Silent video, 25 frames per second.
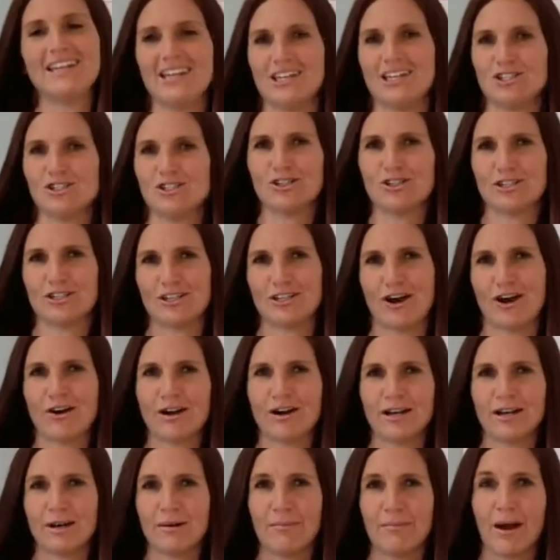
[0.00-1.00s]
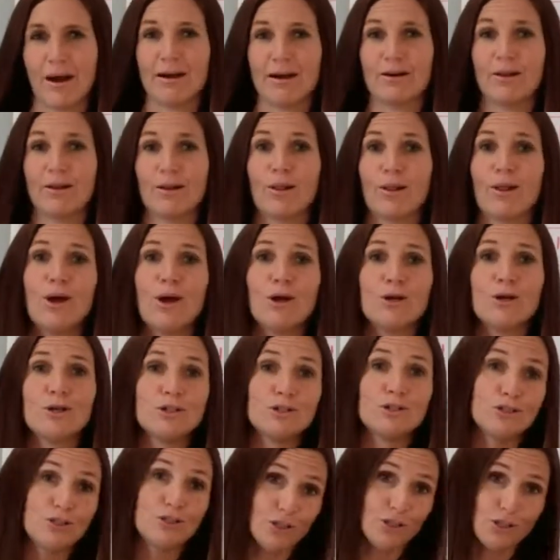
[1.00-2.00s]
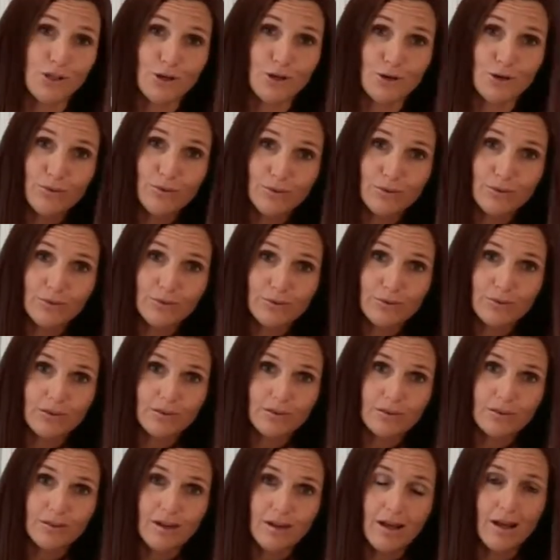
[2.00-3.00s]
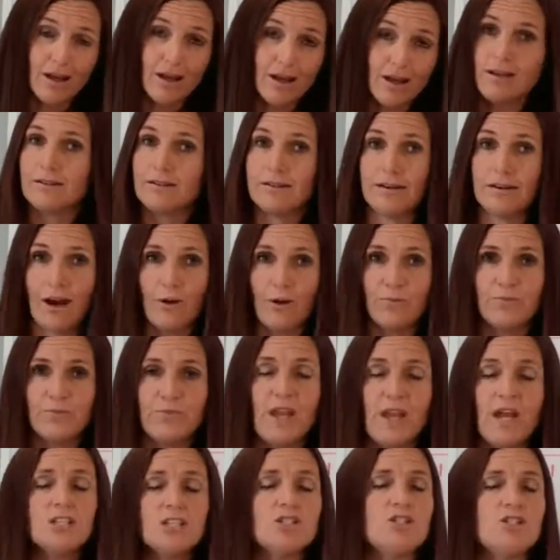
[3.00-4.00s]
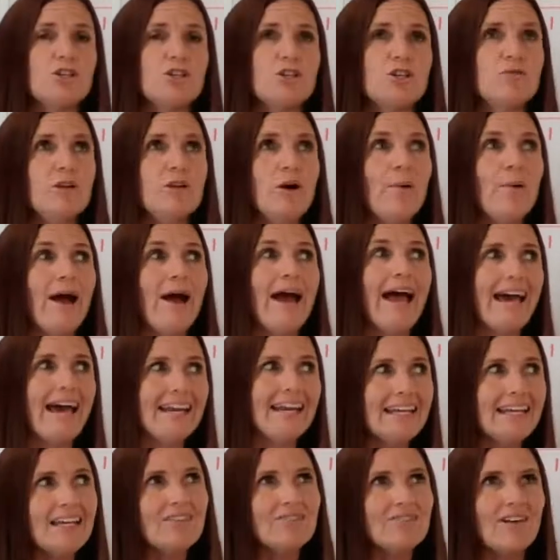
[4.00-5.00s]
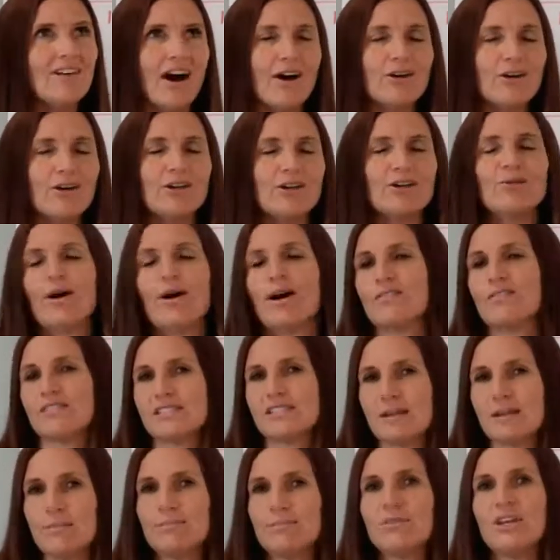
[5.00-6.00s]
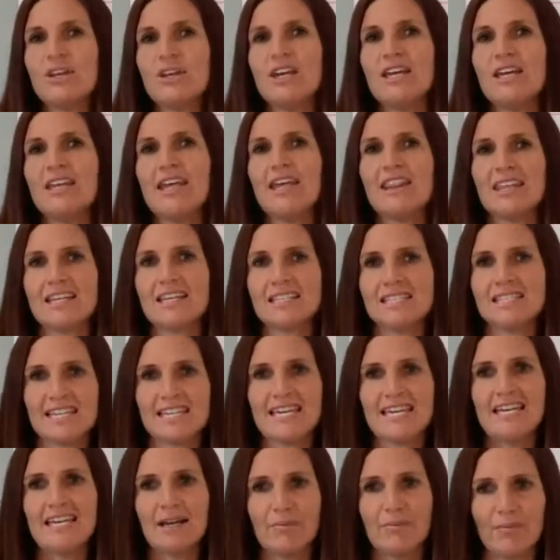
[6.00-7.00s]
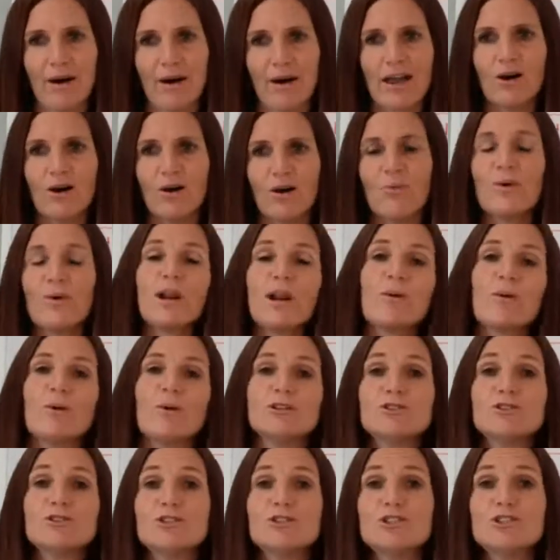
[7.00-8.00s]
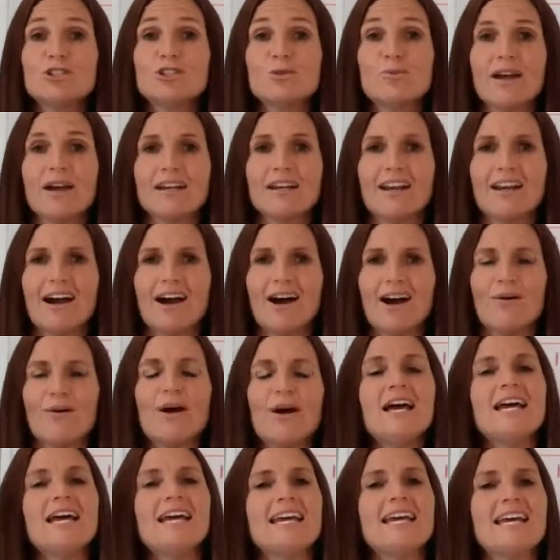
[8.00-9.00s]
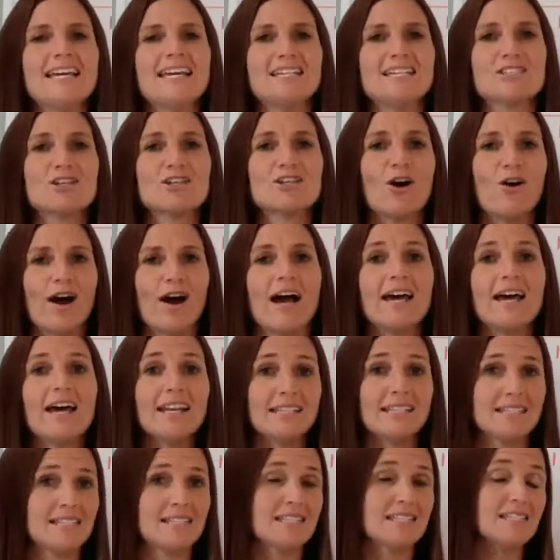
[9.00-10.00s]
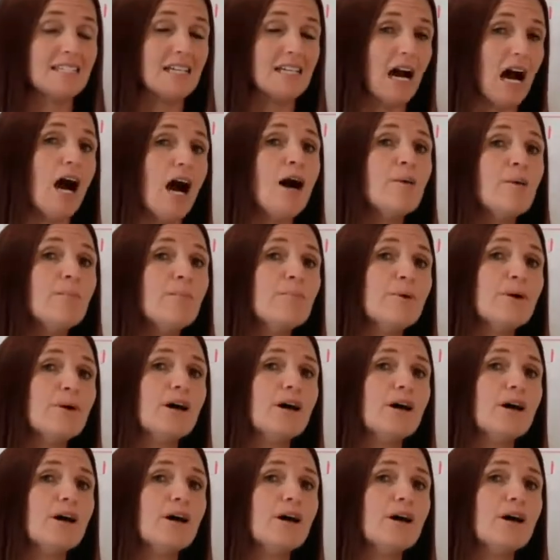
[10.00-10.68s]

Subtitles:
inches are in a mile. Do you? No. Do you know any value of something that's in a mile? What I want you to do right now is go ahead and stop,